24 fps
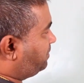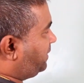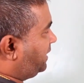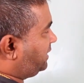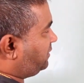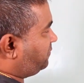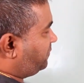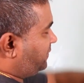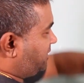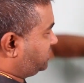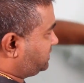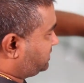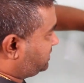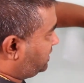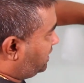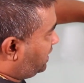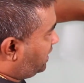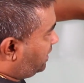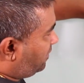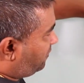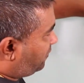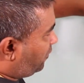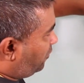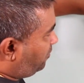breakfast.
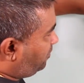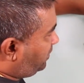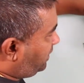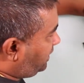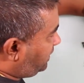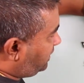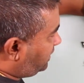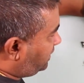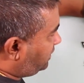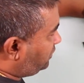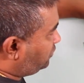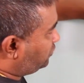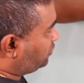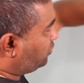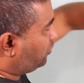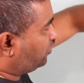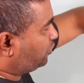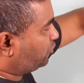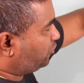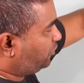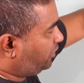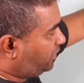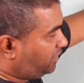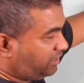From here, you
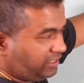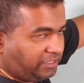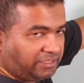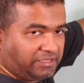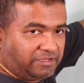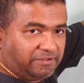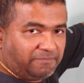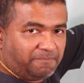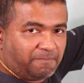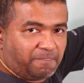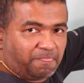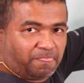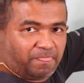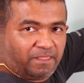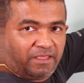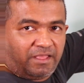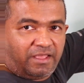go to here.